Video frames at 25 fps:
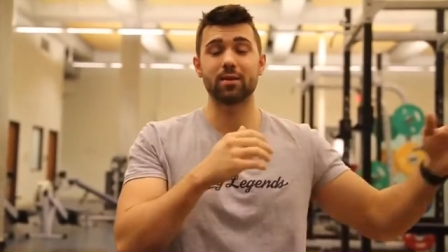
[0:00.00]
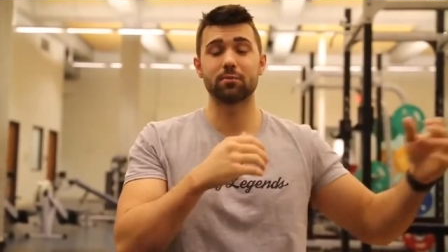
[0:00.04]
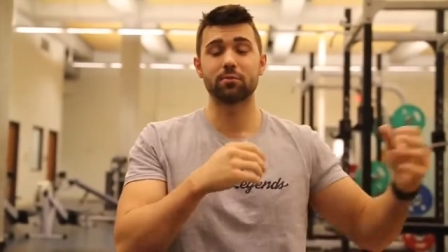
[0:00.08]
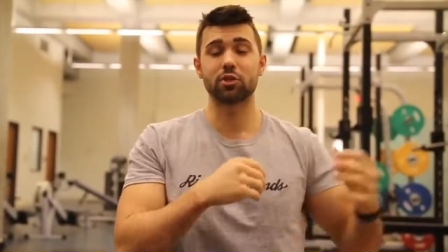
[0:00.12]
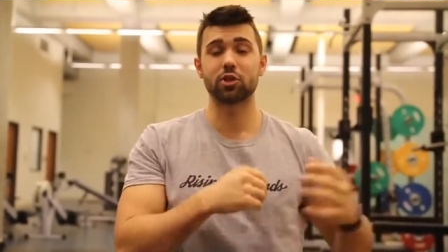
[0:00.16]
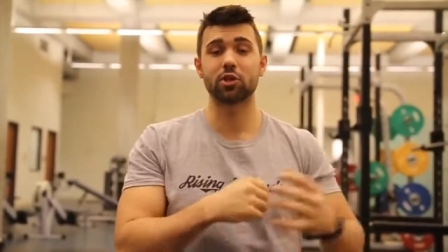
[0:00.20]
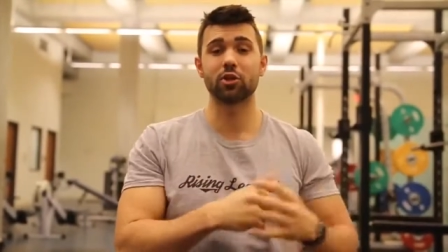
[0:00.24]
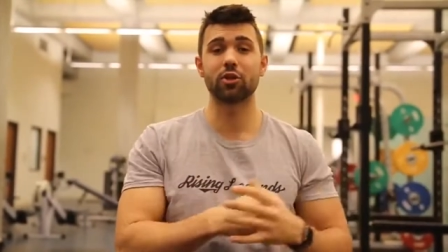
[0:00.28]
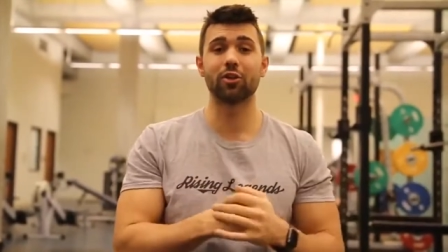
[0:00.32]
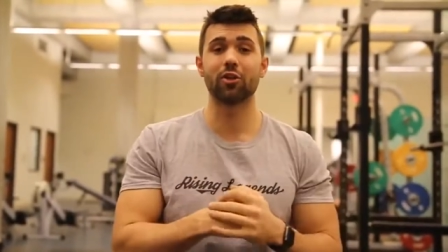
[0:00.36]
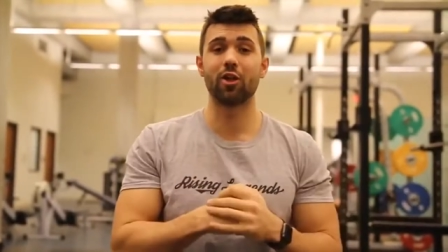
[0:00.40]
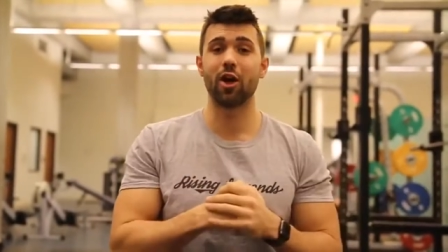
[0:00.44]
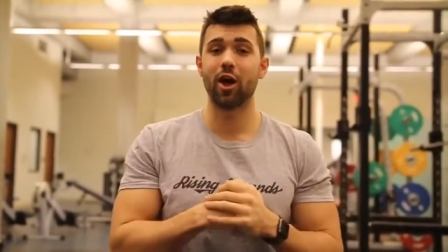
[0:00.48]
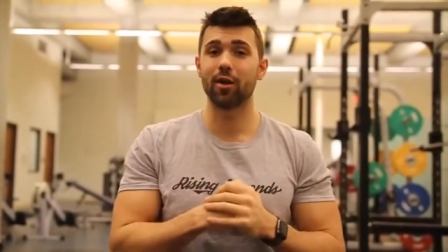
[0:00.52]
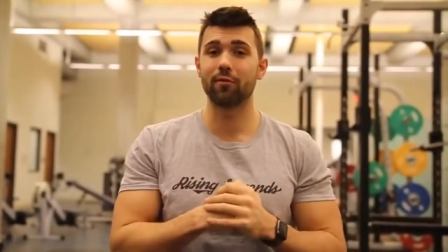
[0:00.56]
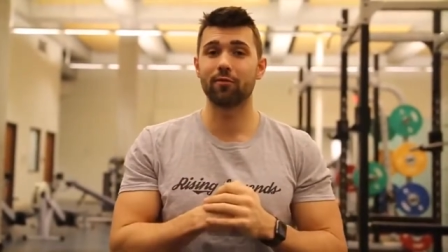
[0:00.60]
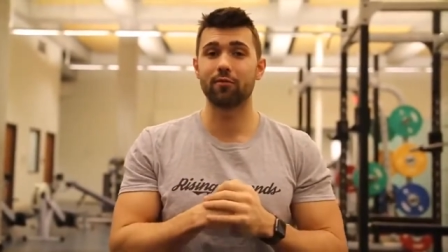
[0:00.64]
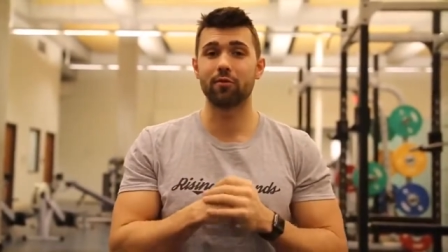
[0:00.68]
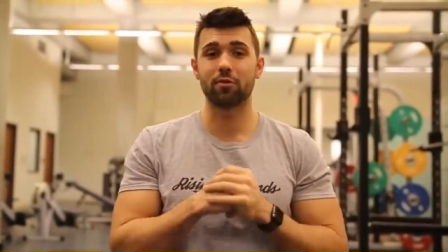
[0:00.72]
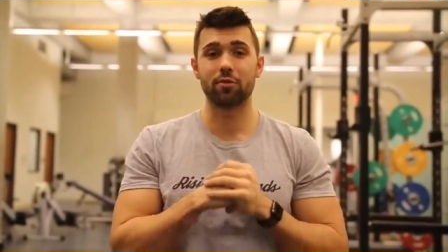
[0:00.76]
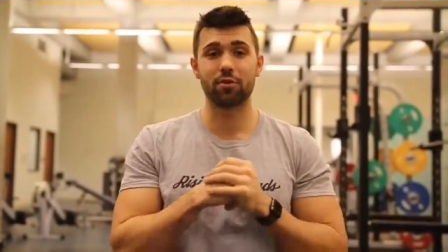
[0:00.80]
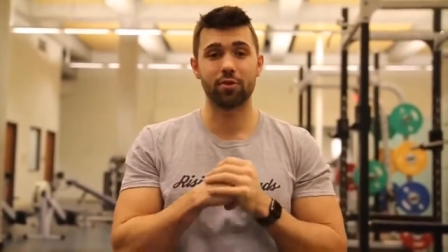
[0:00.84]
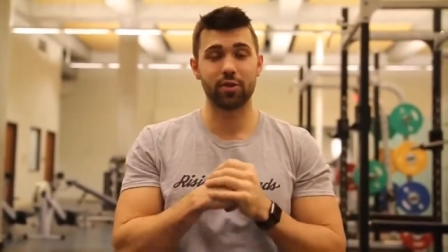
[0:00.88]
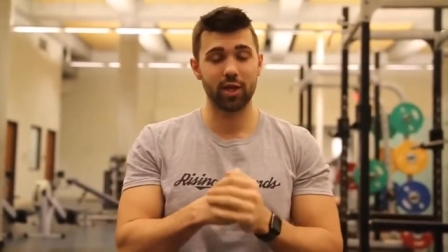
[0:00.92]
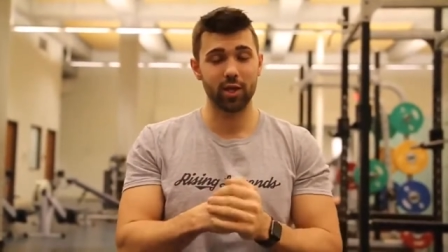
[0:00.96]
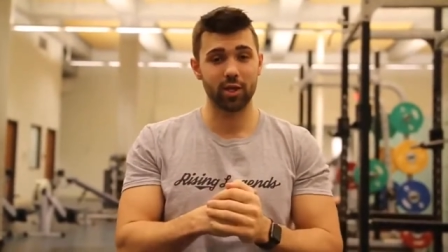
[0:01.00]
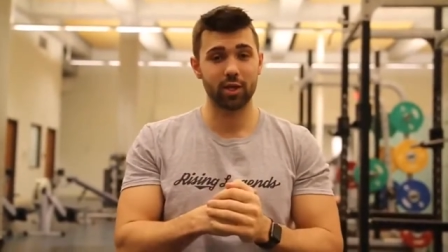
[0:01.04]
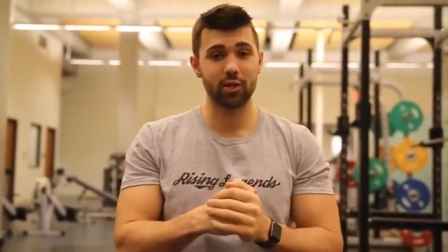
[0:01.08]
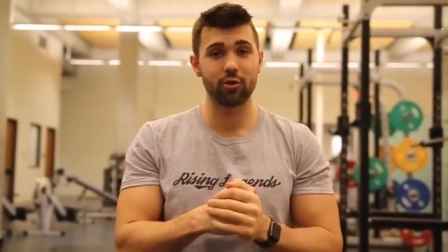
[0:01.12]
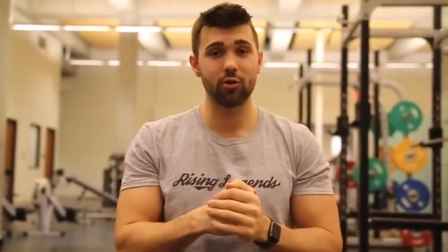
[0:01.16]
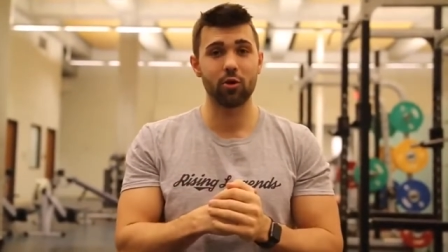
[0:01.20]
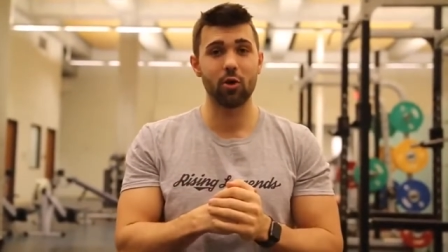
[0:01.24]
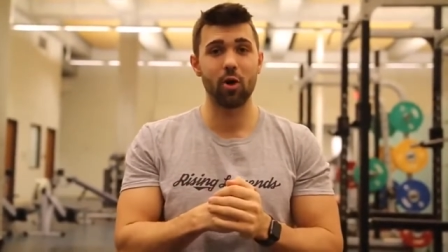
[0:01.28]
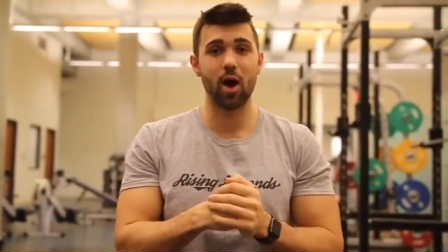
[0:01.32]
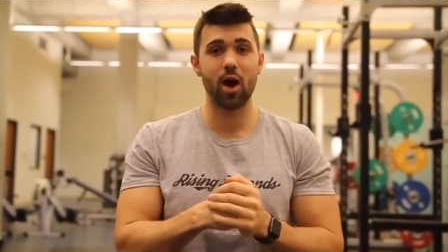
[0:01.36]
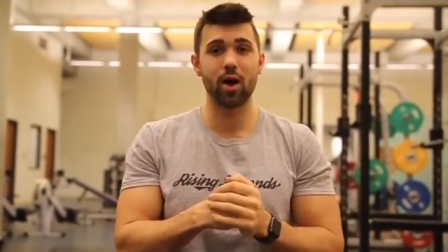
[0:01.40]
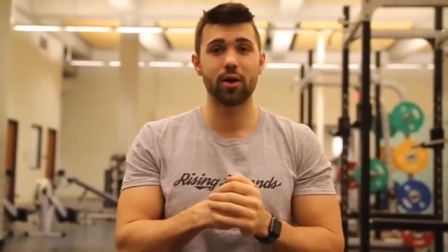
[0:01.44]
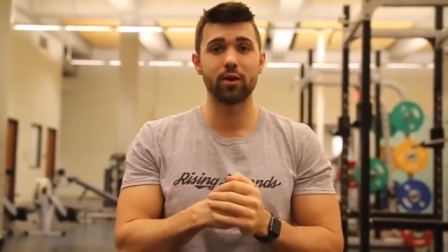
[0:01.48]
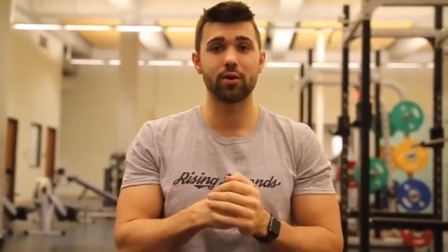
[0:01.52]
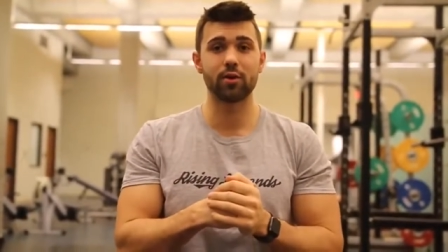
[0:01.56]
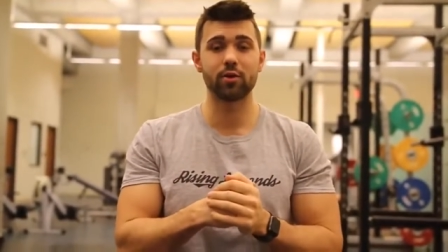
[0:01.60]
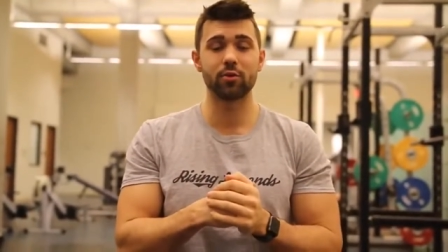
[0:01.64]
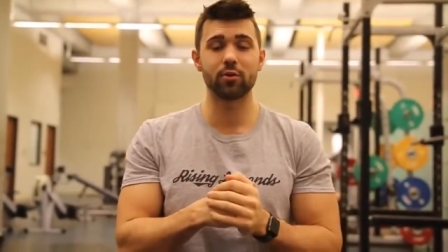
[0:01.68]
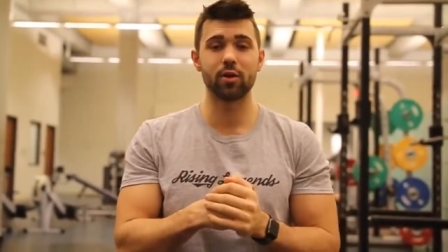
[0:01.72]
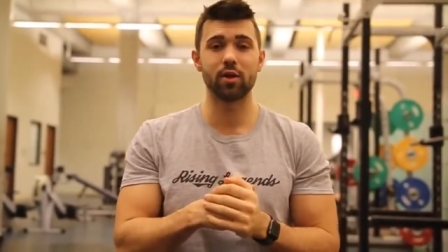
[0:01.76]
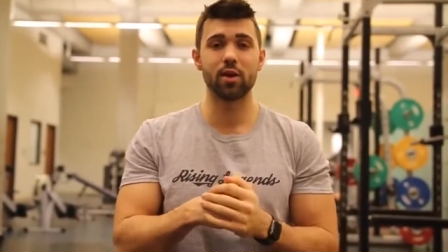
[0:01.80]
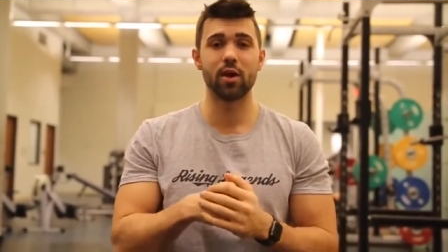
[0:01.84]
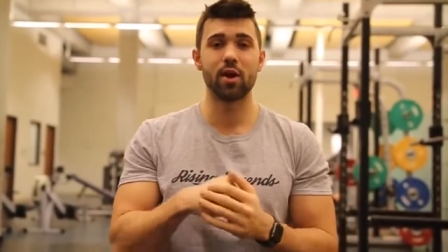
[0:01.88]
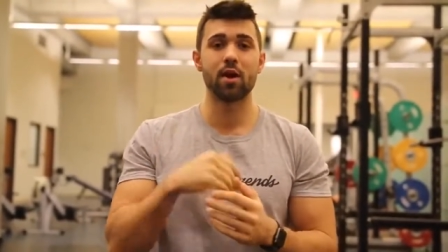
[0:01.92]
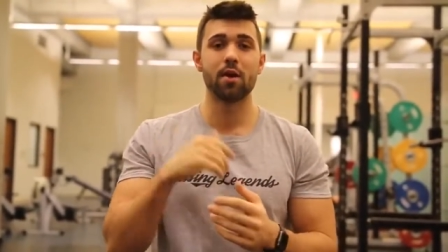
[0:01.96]
I'm sure a lot of you think you know how to
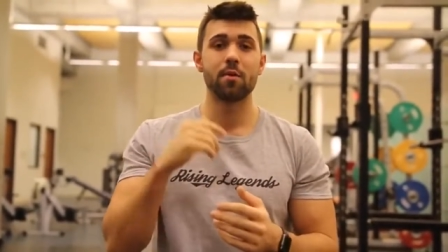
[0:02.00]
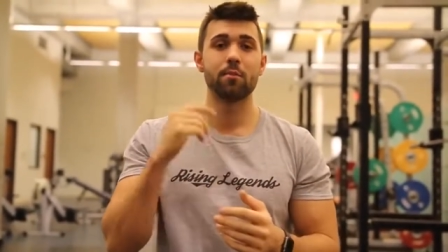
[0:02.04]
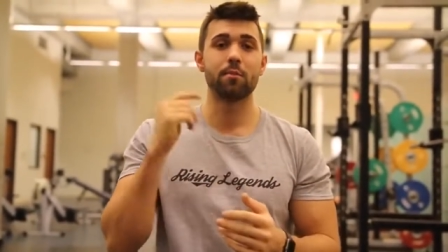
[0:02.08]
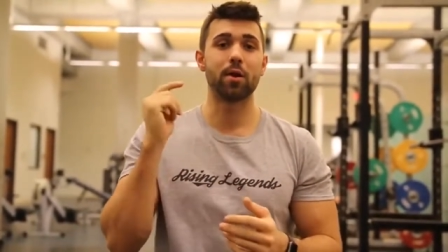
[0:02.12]
do it,